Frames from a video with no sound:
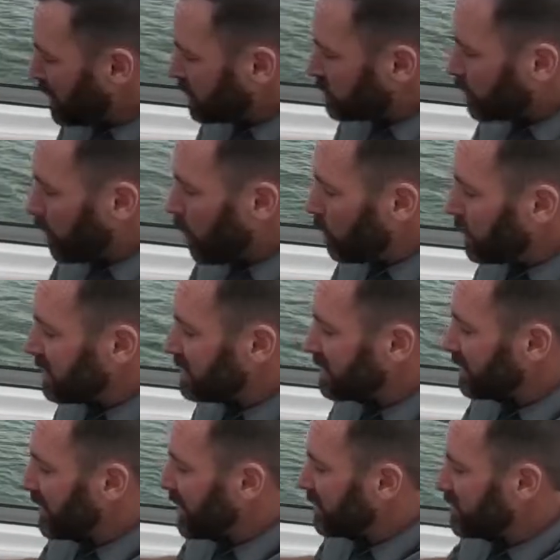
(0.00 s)
So only
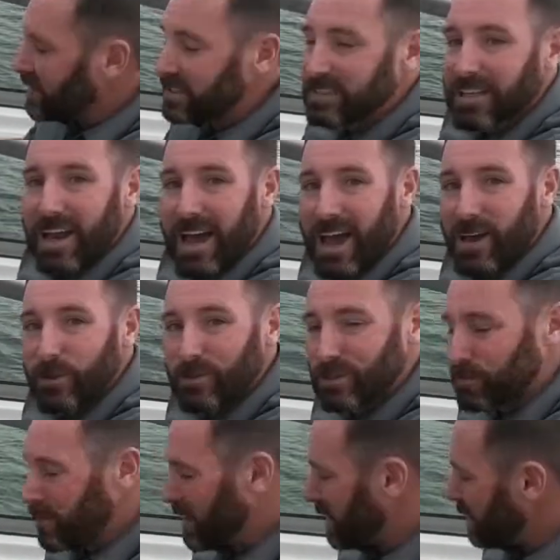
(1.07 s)
select this at idle
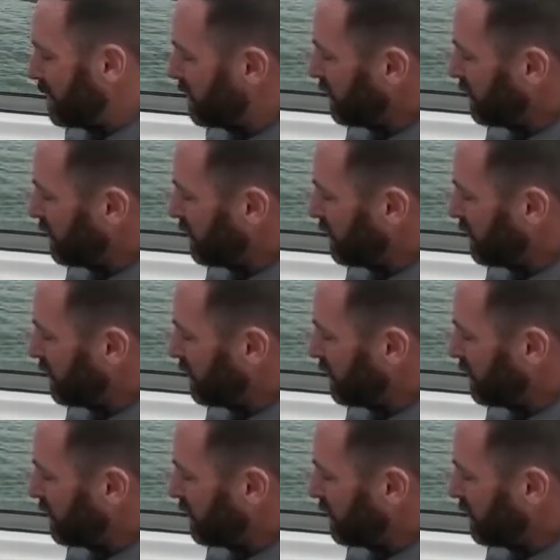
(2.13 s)
speed.